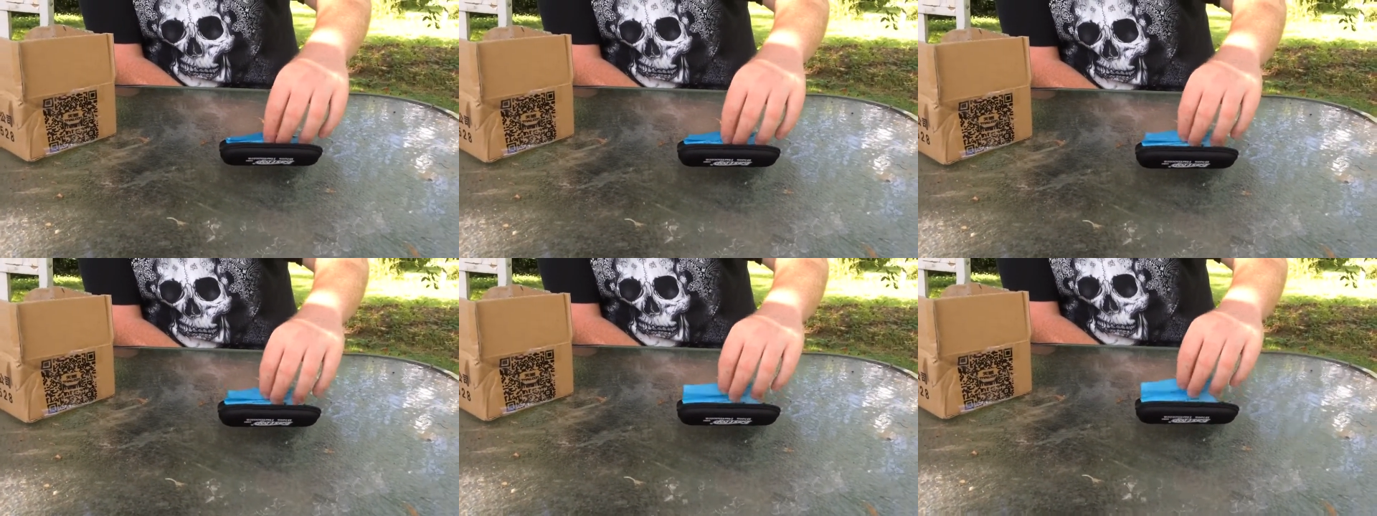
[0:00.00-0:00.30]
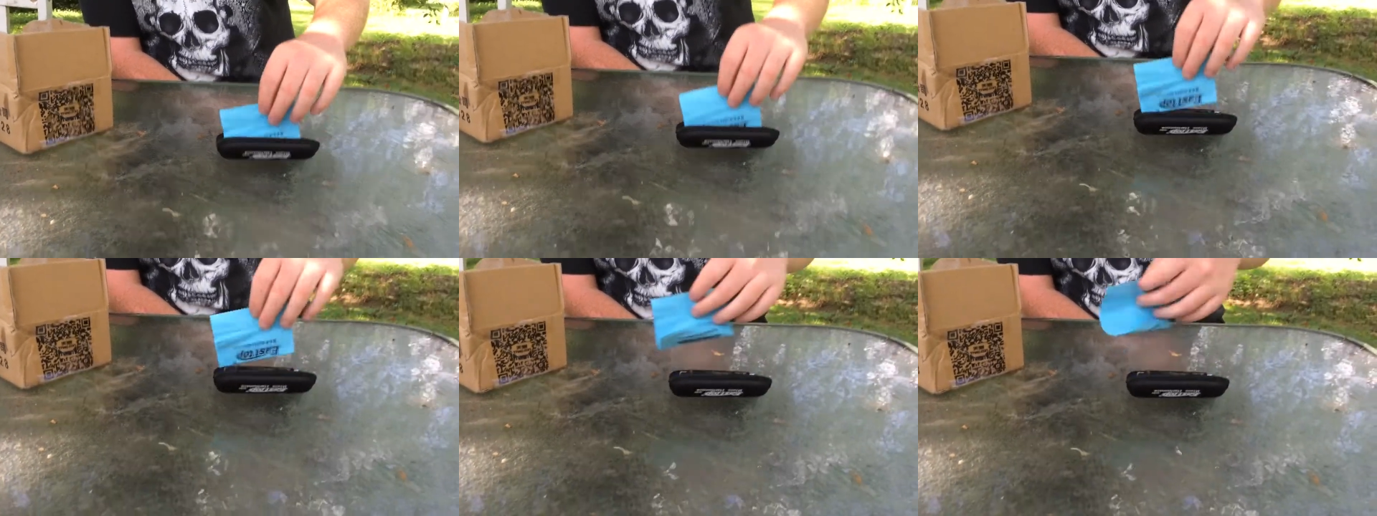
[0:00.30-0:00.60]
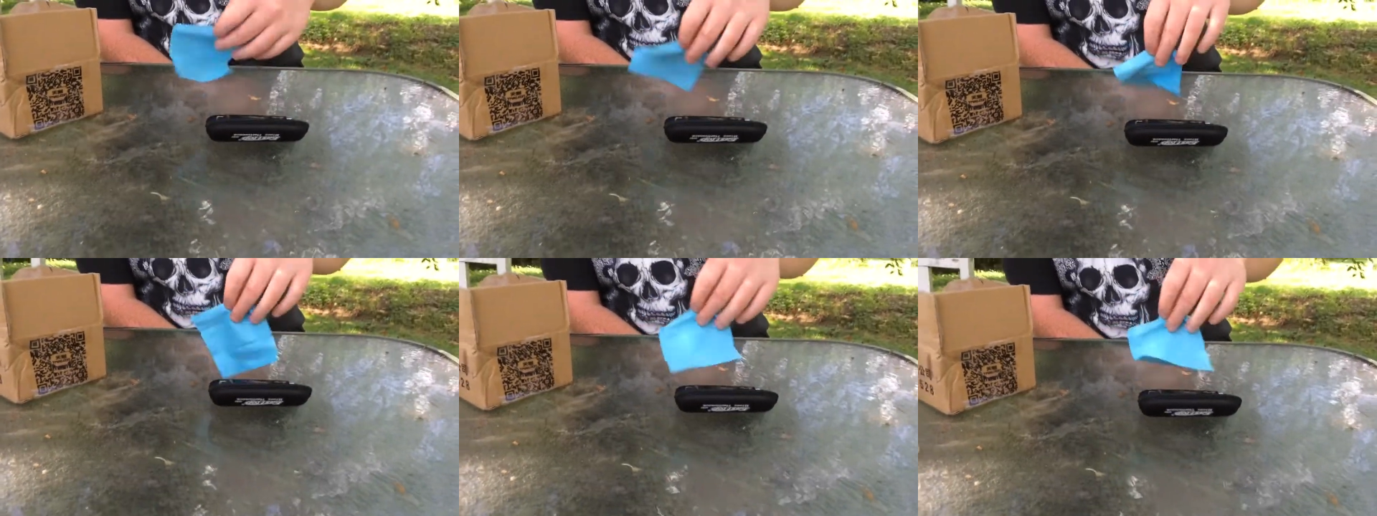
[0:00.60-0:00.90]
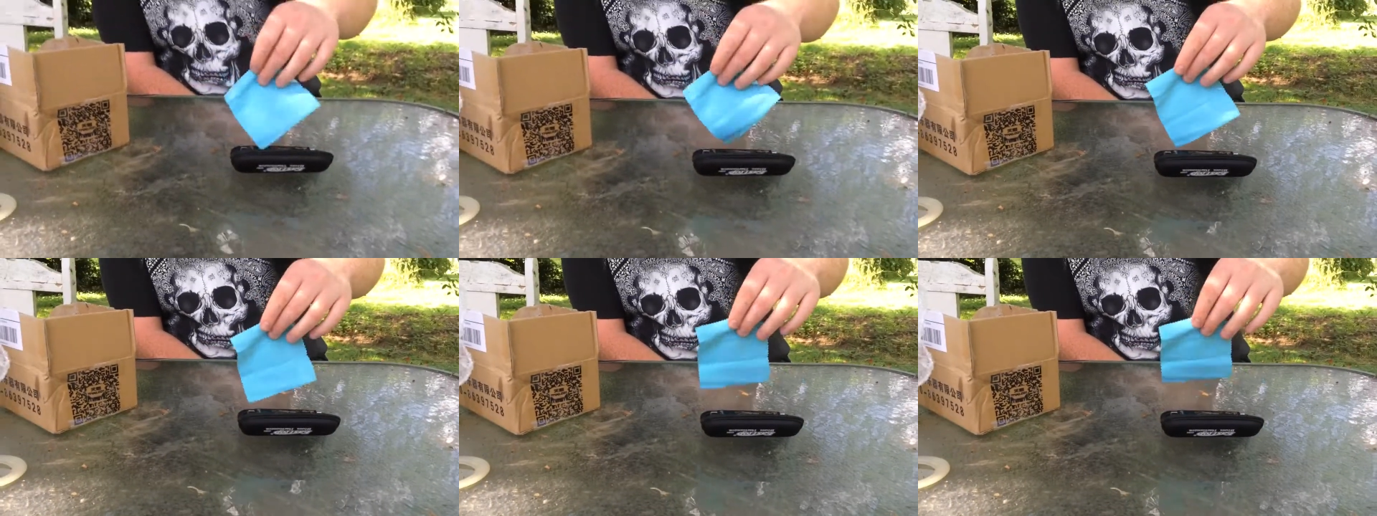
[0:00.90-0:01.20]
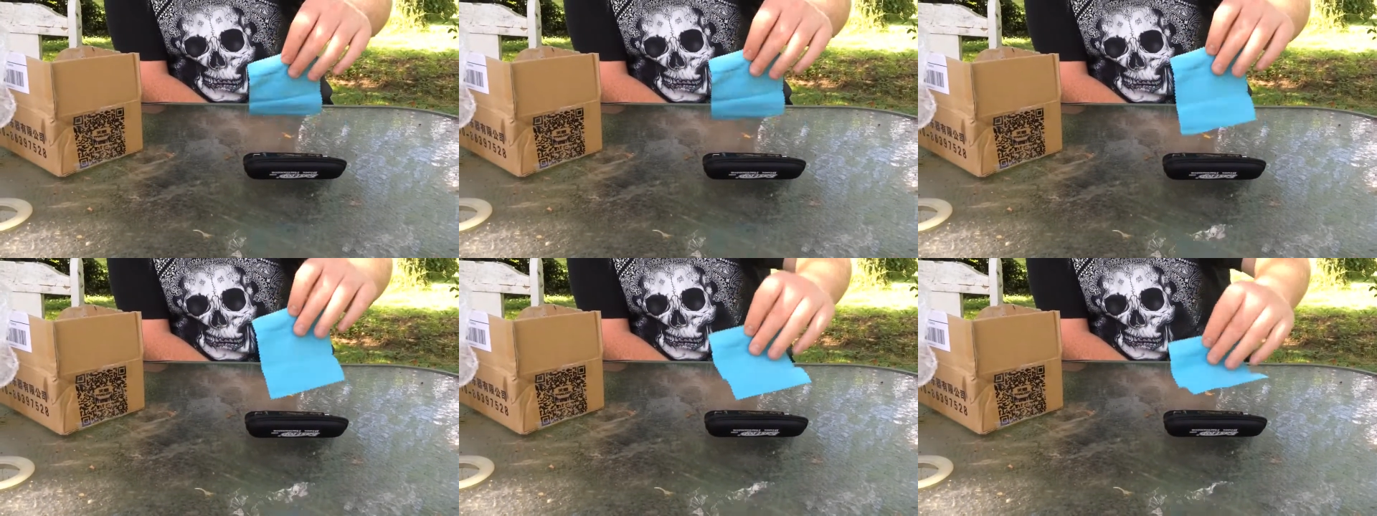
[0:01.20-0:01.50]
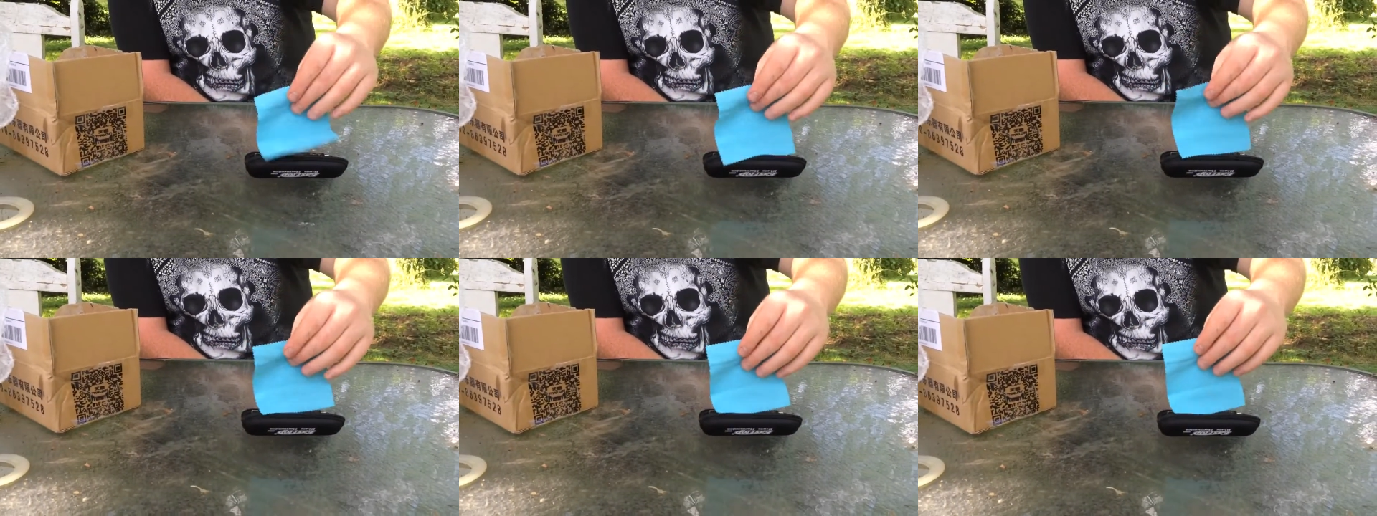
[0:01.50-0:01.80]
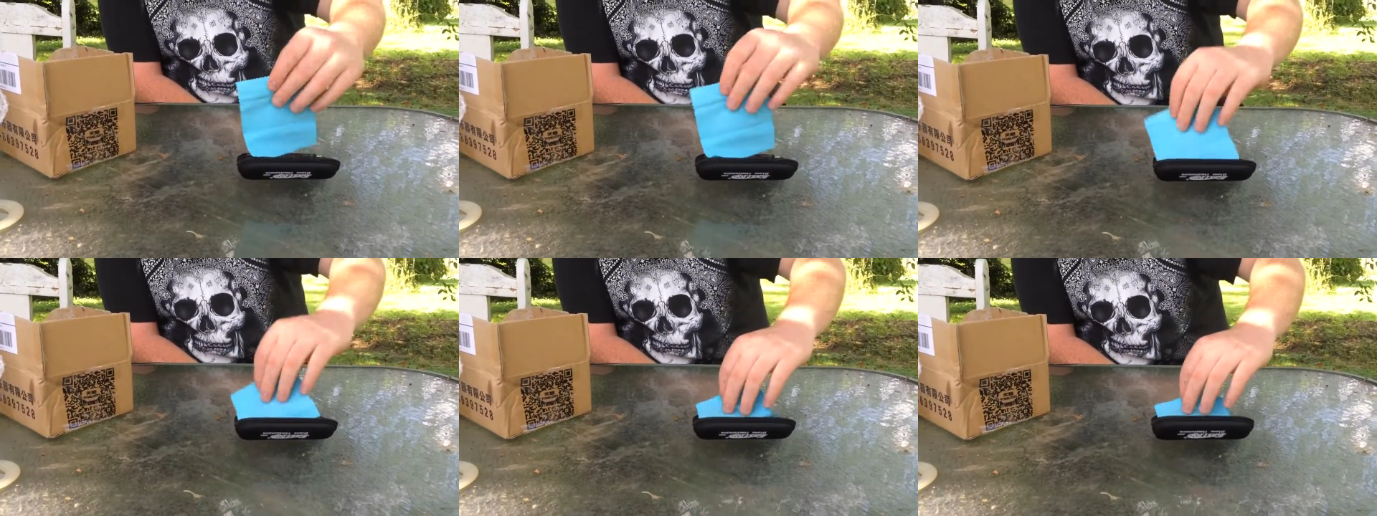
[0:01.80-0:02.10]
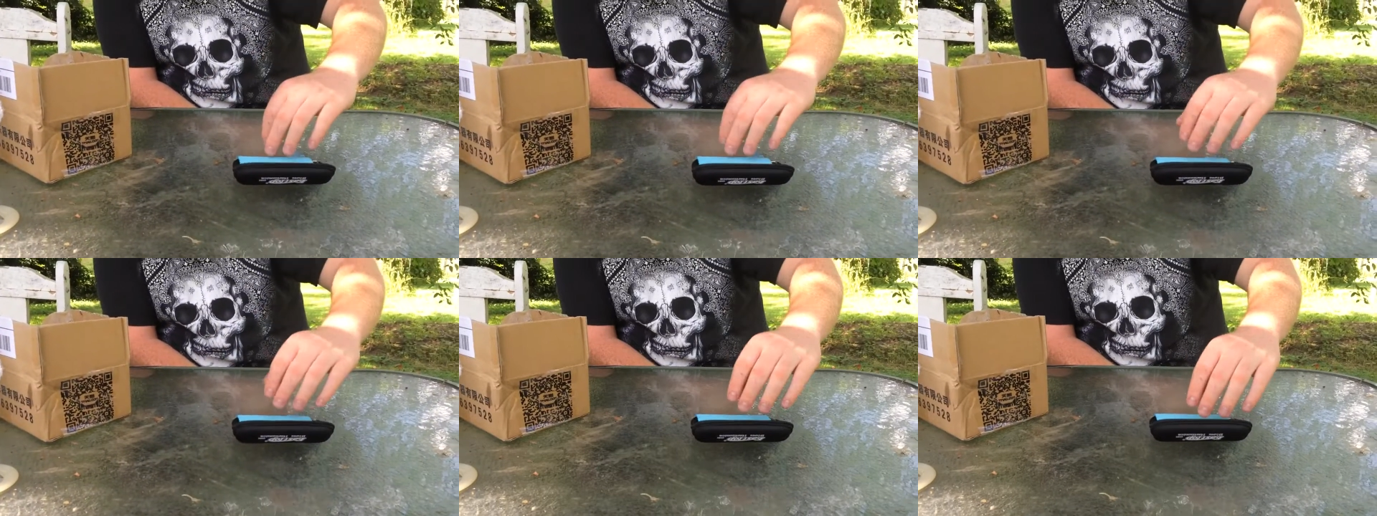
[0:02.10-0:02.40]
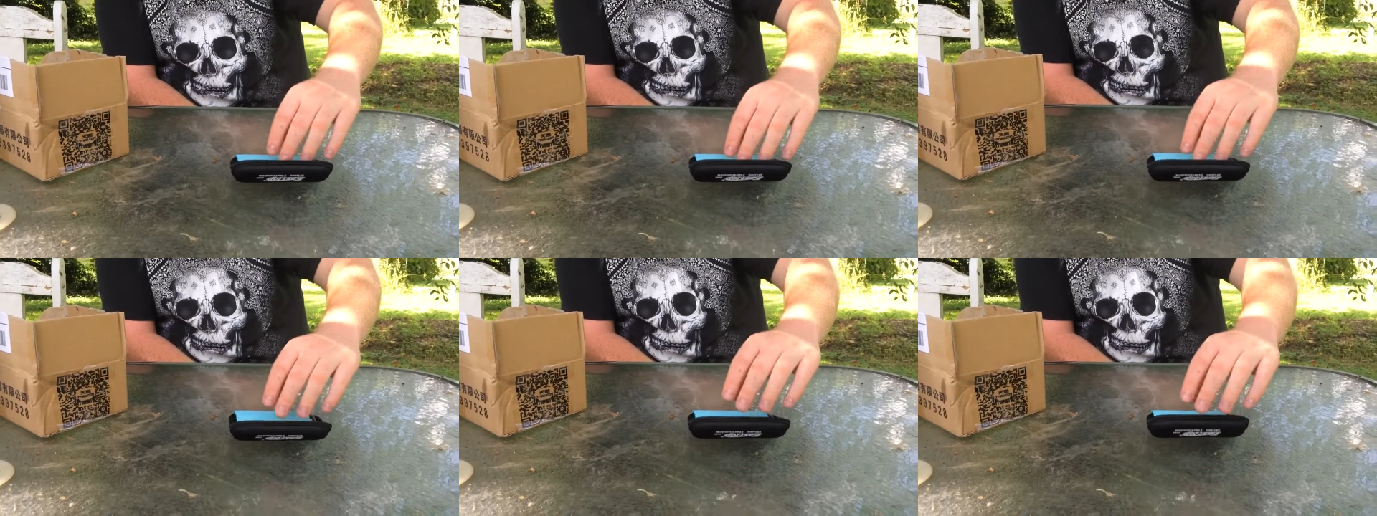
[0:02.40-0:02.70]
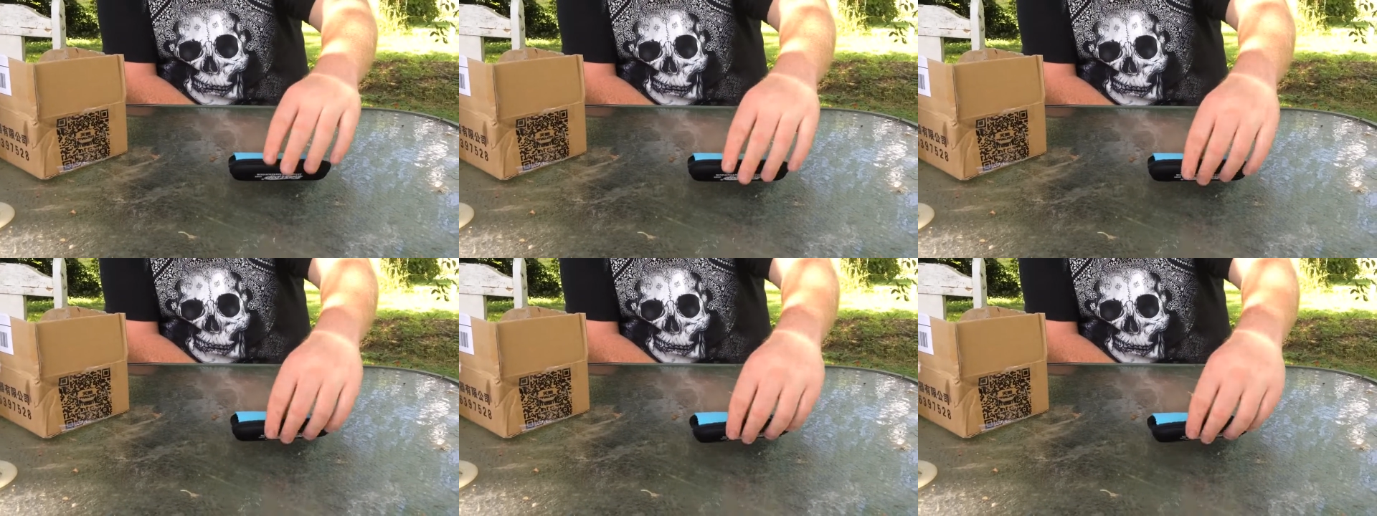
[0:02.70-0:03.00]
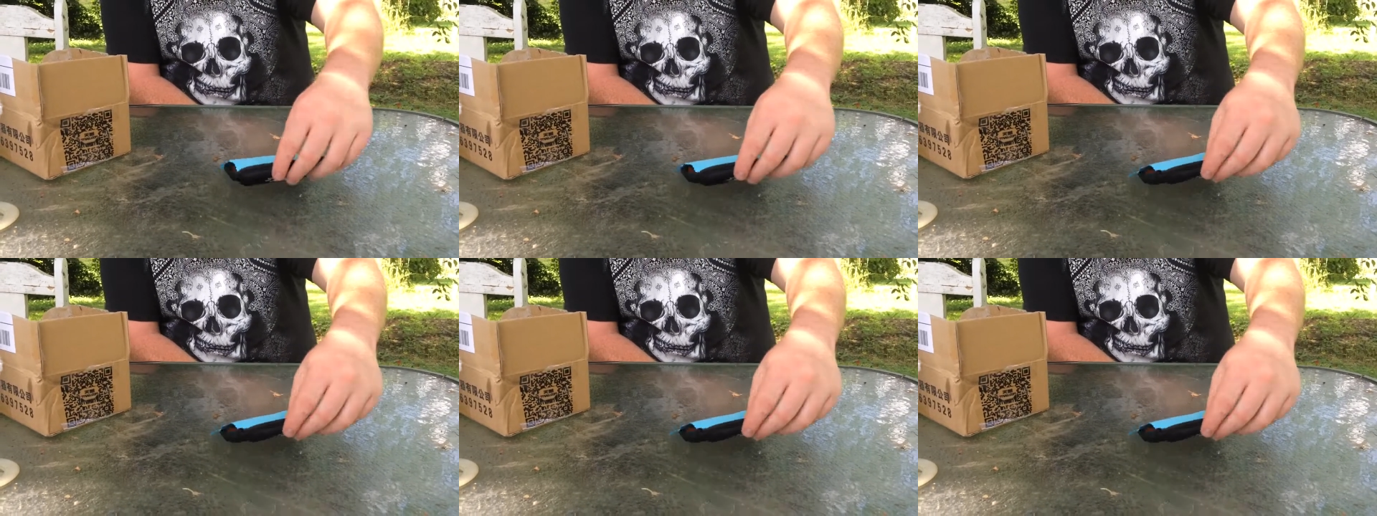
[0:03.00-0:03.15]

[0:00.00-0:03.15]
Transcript: Nobody's mouth can be seen.